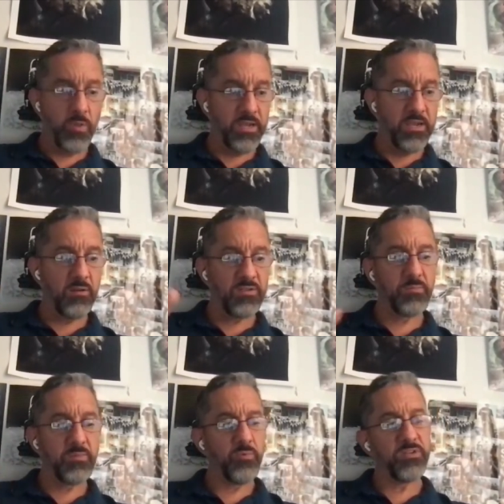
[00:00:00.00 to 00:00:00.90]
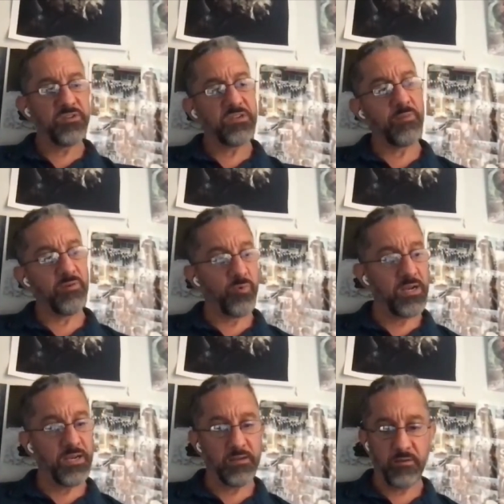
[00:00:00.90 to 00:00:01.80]
But like, you know, some of the research I've been
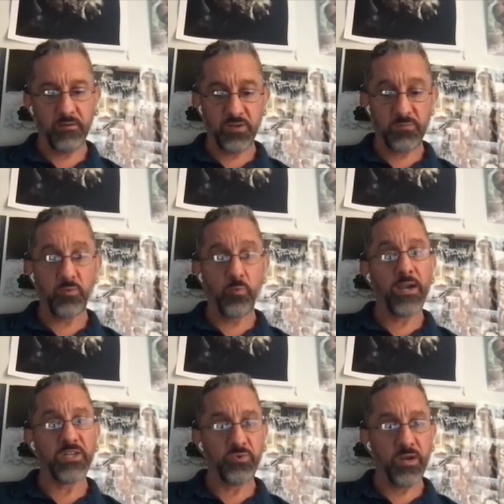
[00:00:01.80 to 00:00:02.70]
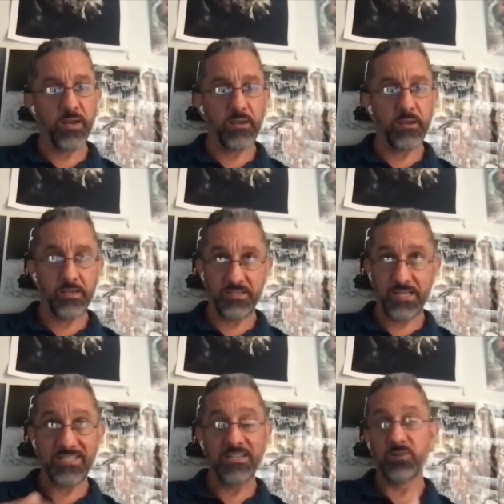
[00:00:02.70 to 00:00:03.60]
reading in terms of weight training, it's
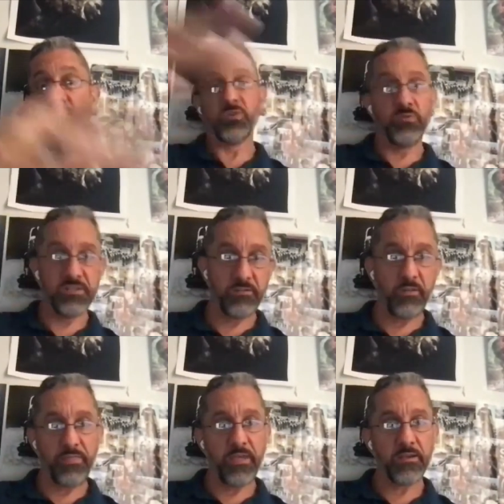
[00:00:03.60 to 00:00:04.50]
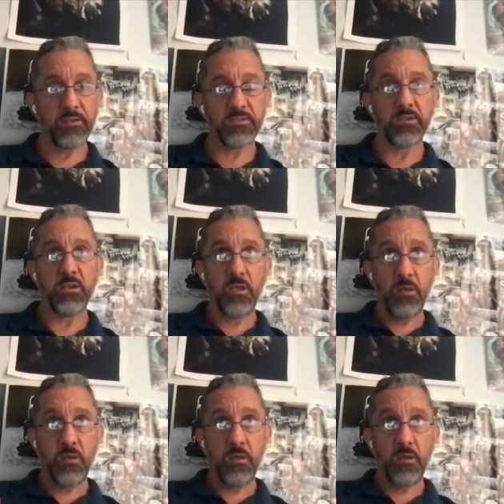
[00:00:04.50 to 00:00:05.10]
not saying don't do these other things,